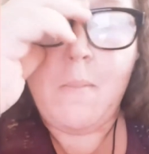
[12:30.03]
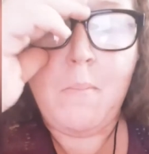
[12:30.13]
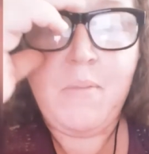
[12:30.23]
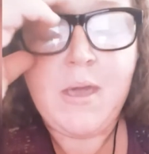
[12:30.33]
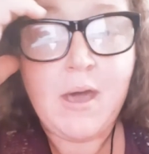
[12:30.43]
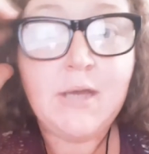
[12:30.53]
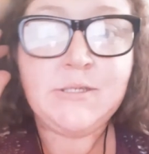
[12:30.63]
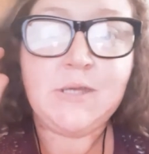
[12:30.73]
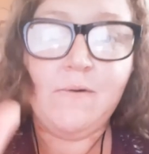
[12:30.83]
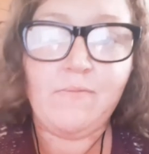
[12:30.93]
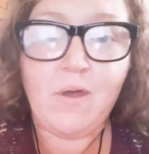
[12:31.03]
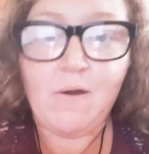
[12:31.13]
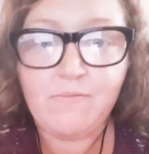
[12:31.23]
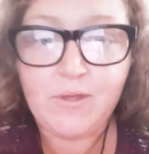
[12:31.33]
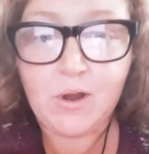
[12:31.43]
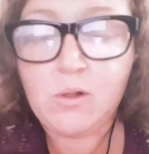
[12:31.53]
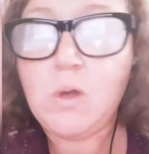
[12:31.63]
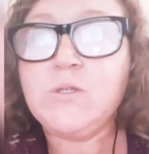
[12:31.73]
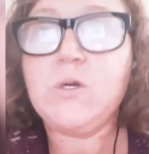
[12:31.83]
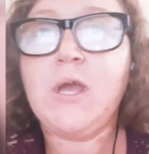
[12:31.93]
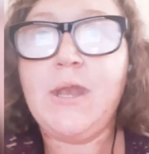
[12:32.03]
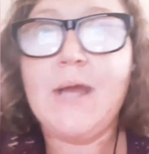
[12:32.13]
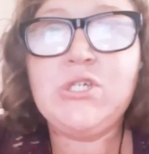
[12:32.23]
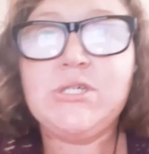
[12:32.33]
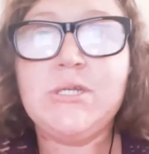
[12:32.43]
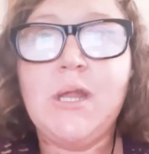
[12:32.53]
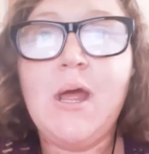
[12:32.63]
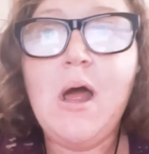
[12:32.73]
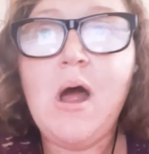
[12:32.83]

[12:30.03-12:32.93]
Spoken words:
because of their closer connection.